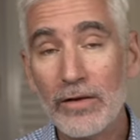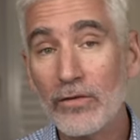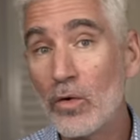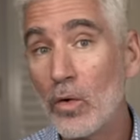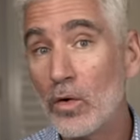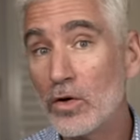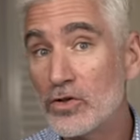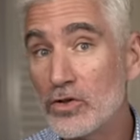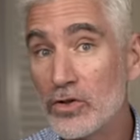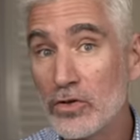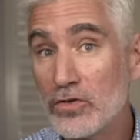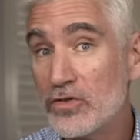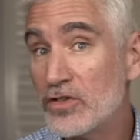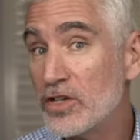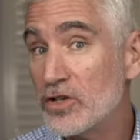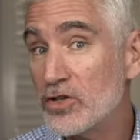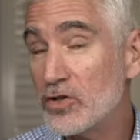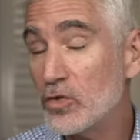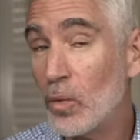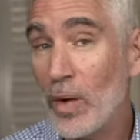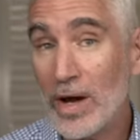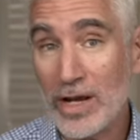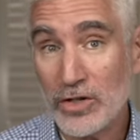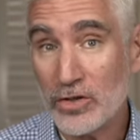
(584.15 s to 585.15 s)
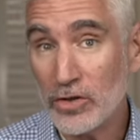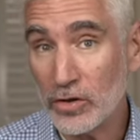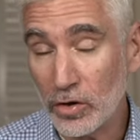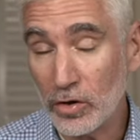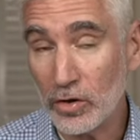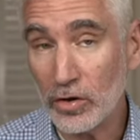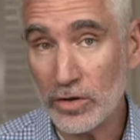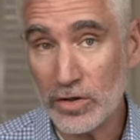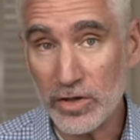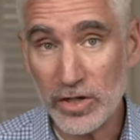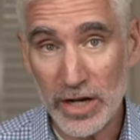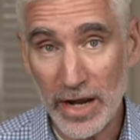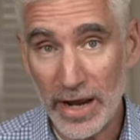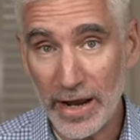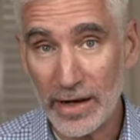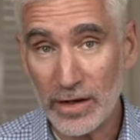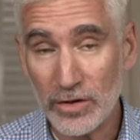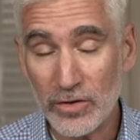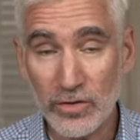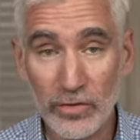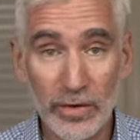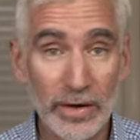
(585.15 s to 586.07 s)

of course, your situation could change.